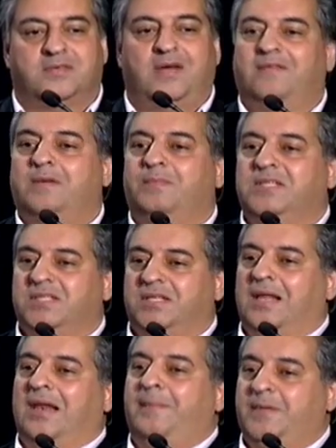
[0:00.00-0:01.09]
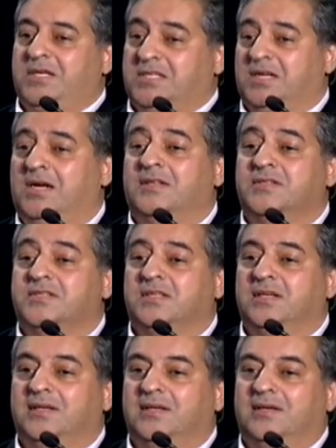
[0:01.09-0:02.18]
of having been to the Galapagos Islands.
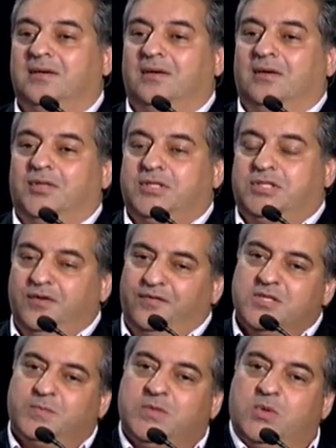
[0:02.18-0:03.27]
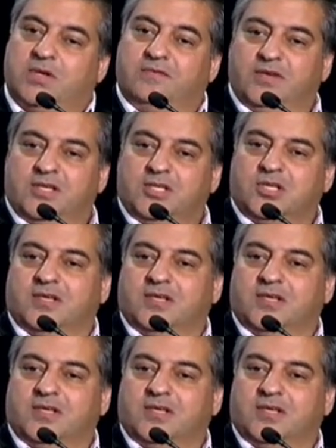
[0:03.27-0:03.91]
The difference between a virtual